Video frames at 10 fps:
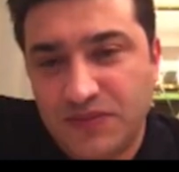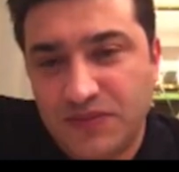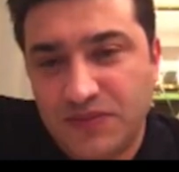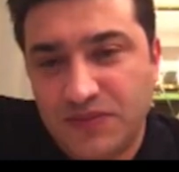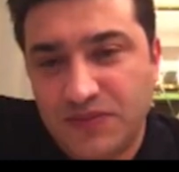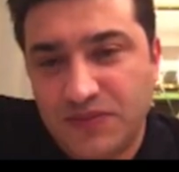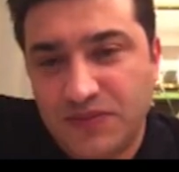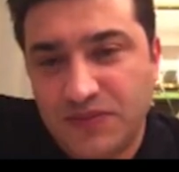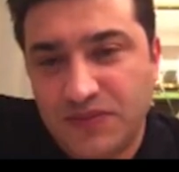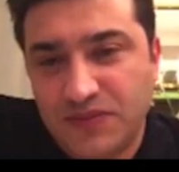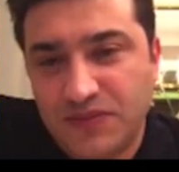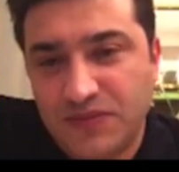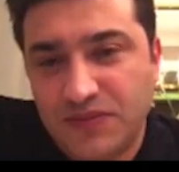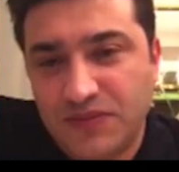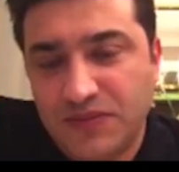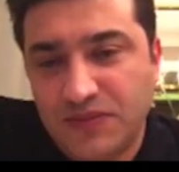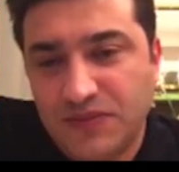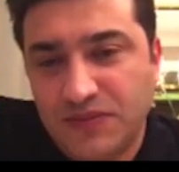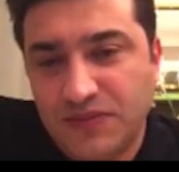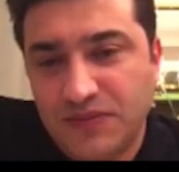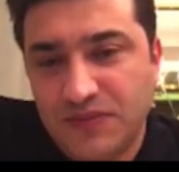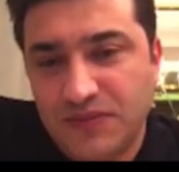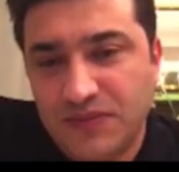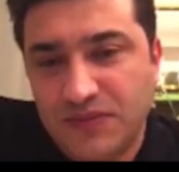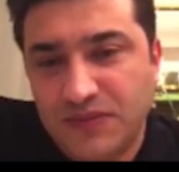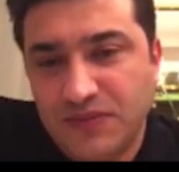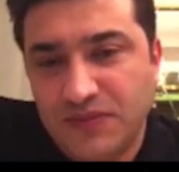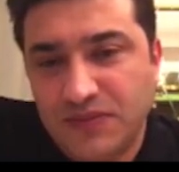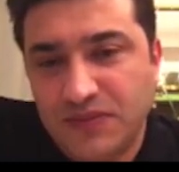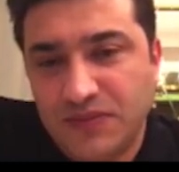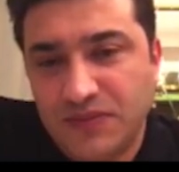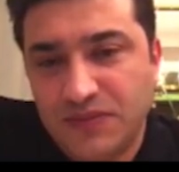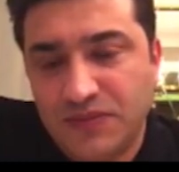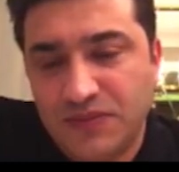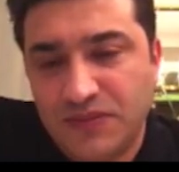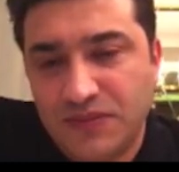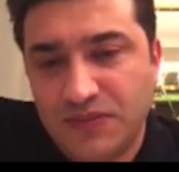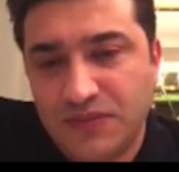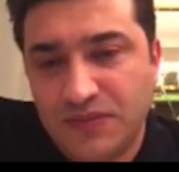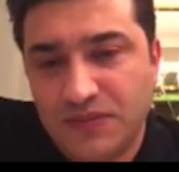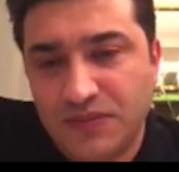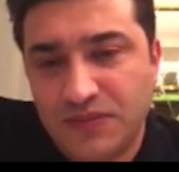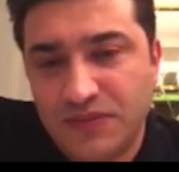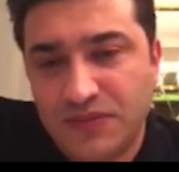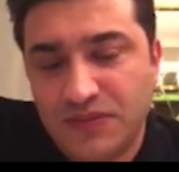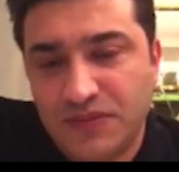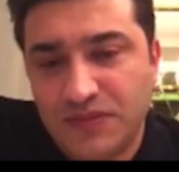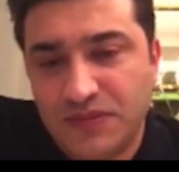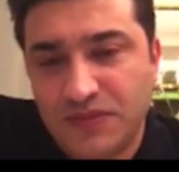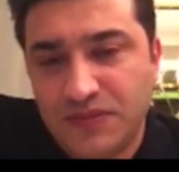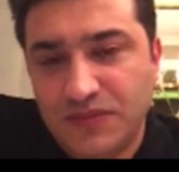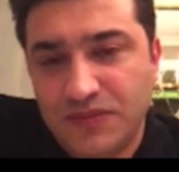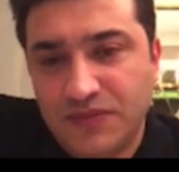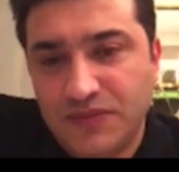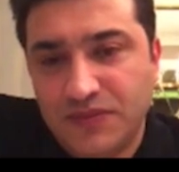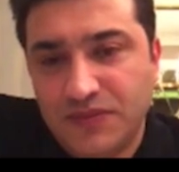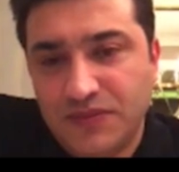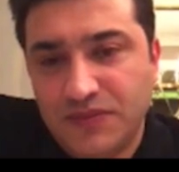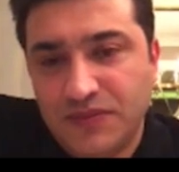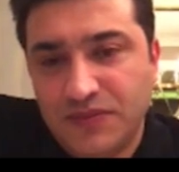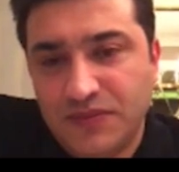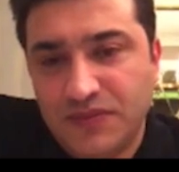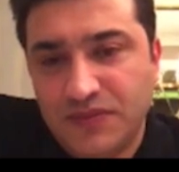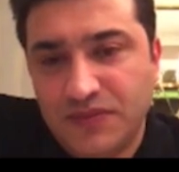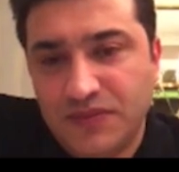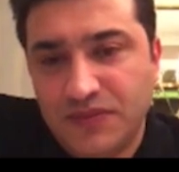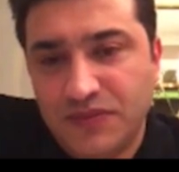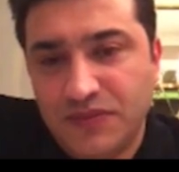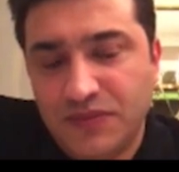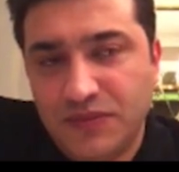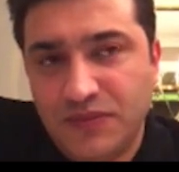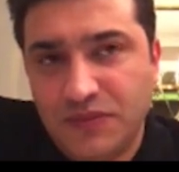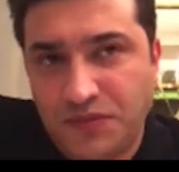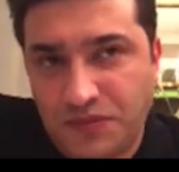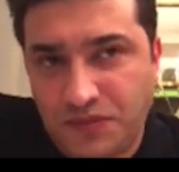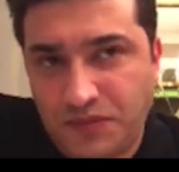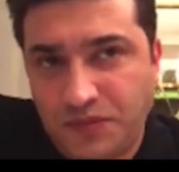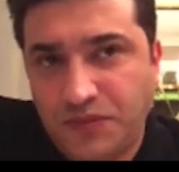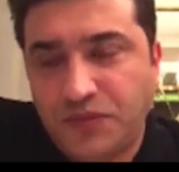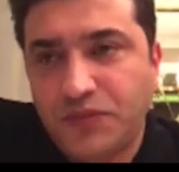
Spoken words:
This person isn't speaking.